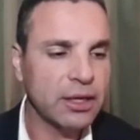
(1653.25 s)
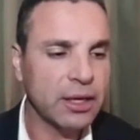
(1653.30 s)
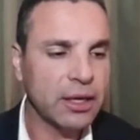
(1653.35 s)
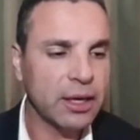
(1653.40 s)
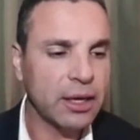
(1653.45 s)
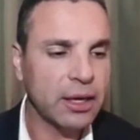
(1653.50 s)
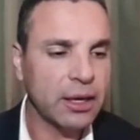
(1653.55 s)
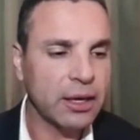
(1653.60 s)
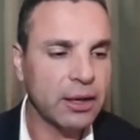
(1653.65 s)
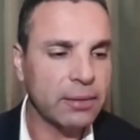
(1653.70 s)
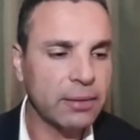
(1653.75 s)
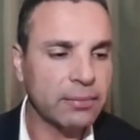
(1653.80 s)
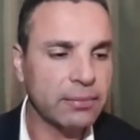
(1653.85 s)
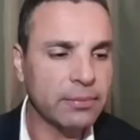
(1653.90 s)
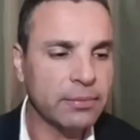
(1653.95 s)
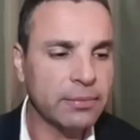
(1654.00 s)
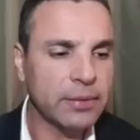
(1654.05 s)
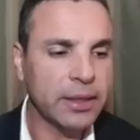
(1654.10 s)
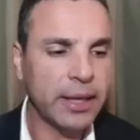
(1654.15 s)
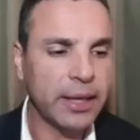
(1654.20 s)

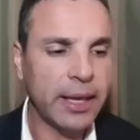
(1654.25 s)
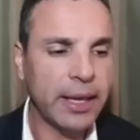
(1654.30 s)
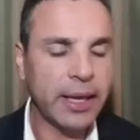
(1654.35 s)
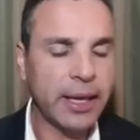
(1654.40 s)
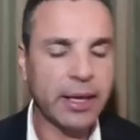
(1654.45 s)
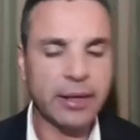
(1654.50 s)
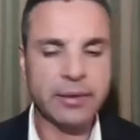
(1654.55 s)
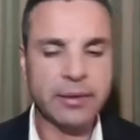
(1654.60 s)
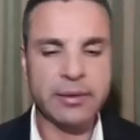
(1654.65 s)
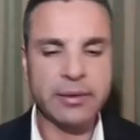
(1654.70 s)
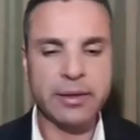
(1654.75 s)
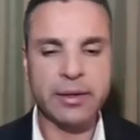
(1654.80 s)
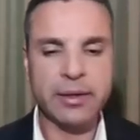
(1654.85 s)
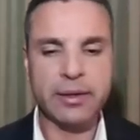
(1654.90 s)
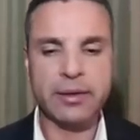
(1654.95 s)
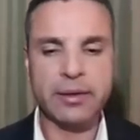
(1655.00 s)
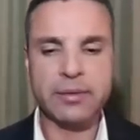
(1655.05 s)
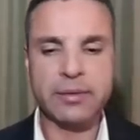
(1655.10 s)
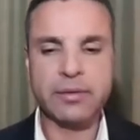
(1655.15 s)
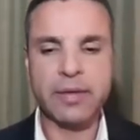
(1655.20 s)
They
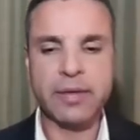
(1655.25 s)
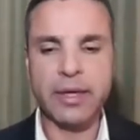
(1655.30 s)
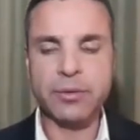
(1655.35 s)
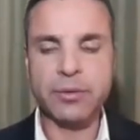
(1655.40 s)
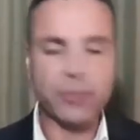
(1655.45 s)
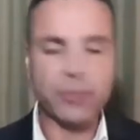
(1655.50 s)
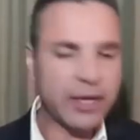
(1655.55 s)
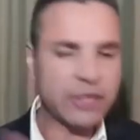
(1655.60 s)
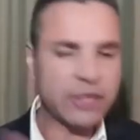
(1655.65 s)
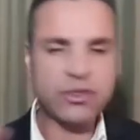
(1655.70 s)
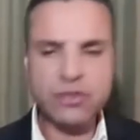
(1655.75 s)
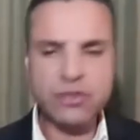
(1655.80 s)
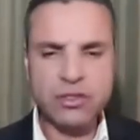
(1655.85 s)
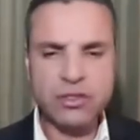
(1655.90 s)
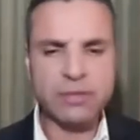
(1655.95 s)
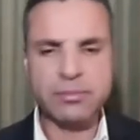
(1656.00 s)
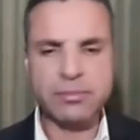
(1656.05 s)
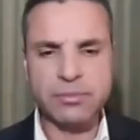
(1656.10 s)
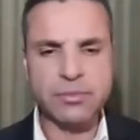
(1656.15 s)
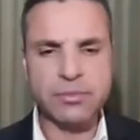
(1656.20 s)
reached
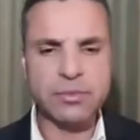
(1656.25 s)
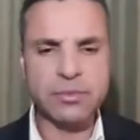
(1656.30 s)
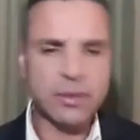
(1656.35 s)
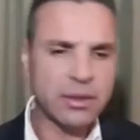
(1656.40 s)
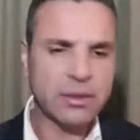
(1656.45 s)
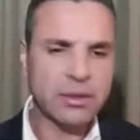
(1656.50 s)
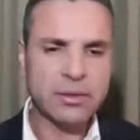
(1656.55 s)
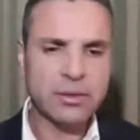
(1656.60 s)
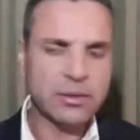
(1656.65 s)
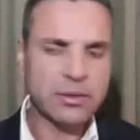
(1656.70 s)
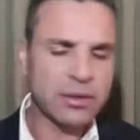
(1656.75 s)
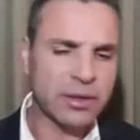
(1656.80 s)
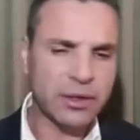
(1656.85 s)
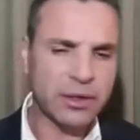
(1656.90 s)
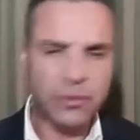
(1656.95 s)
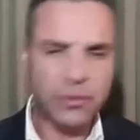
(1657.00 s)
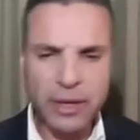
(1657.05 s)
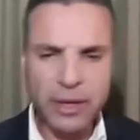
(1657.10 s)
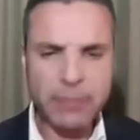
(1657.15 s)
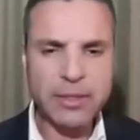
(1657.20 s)
some
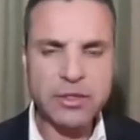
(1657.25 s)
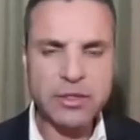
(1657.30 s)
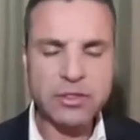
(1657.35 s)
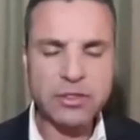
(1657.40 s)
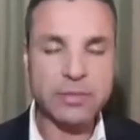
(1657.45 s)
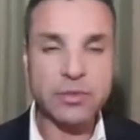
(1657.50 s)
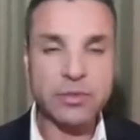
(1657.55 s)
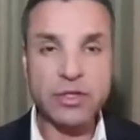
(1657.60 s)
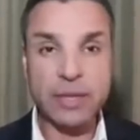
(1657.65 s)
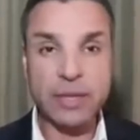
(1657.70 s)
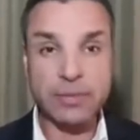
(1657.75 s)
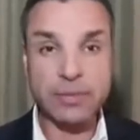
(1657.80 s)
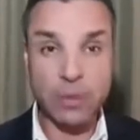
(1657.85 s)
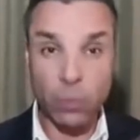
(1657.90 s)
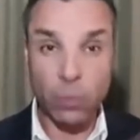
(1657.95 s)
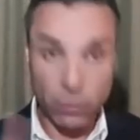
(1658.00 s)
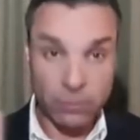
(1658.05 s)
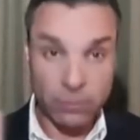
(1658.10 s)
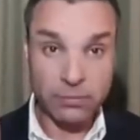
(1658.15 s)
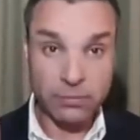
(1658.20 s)
agreement, some steps.
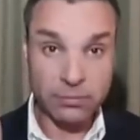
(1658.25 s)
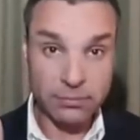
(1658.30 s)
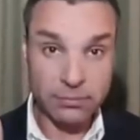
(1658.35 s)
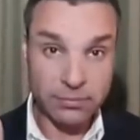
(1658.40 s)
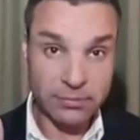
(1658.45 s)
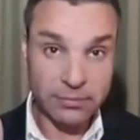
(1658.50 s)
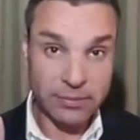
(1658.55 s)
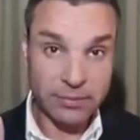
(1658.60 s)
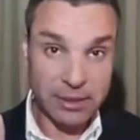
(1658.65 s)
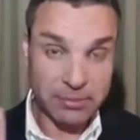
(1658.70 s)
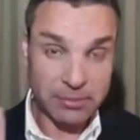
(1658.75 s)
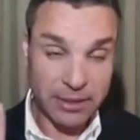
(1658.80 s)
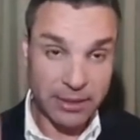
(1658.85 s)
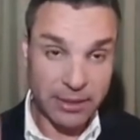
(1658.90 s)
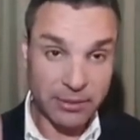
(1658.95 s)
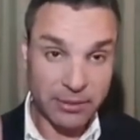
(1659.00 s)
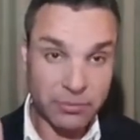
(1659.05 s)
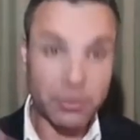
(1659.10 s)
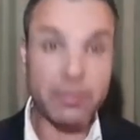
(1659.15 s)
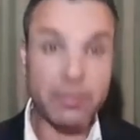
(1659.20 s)
Now, let
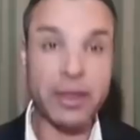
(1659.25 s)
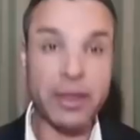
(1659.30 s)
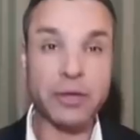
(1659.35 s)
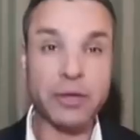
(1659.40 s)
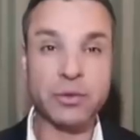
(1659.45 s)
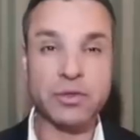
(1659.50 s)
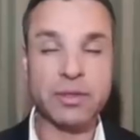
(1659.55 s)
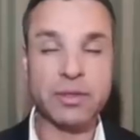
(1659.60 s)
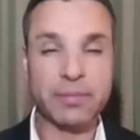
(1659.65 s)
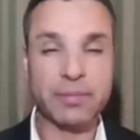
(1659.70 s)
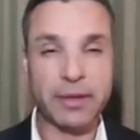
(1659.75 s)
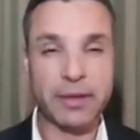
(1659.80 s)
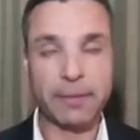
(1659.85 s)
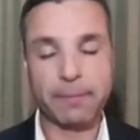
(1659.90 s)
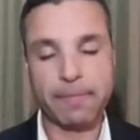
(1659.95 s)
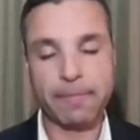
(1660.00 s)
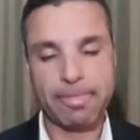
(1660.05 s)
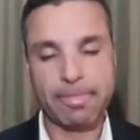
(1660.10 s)
me remind you something.